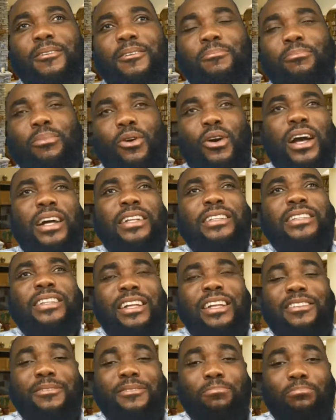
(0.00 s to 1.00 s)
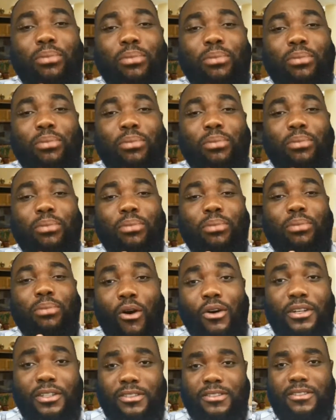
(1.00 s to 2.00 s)
But at that point,
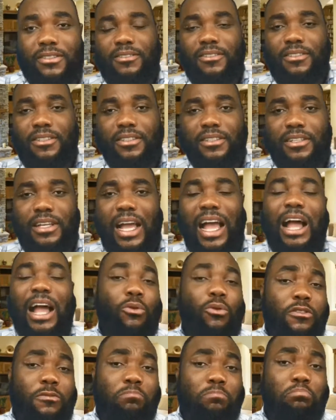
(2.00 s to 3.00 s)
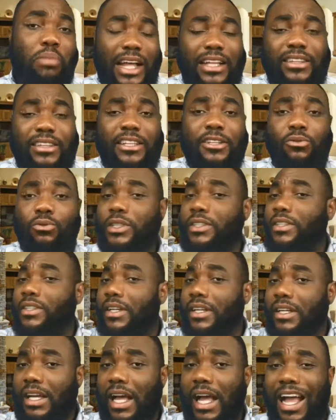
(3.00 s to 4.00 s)
I was battling with
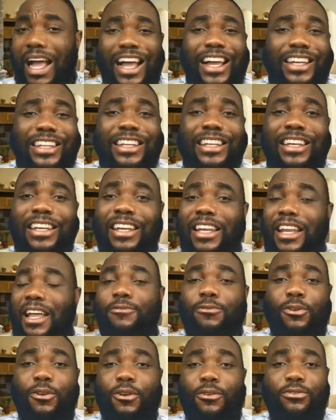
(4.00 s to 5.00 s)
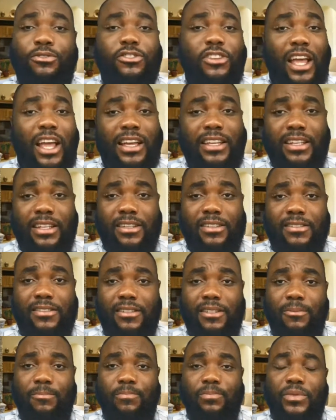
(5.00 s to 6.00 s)
a high level of
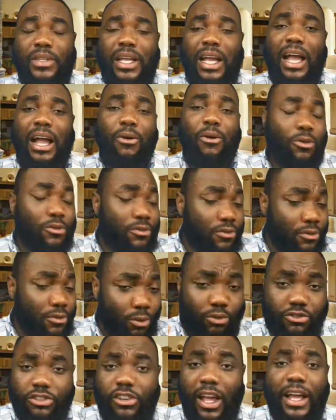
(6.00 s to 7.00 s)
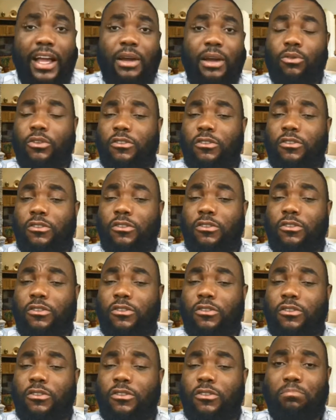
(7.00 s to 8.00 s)
shyness. I was so shy, I was
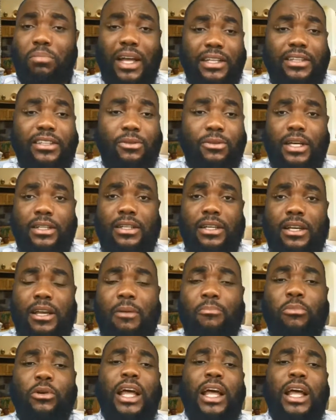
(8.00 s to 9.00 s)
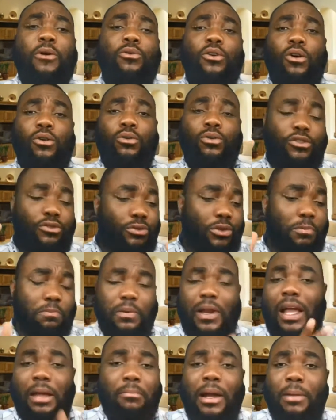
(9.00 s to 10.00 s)
battling with that. But I would always
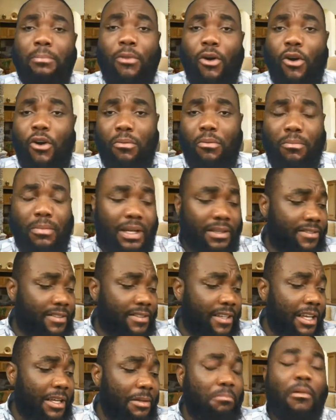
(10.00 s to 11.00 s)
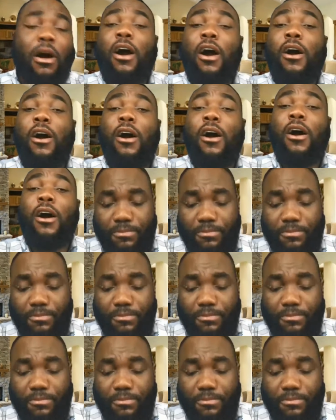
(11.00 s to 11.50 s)
reply my mom by saying, Mom,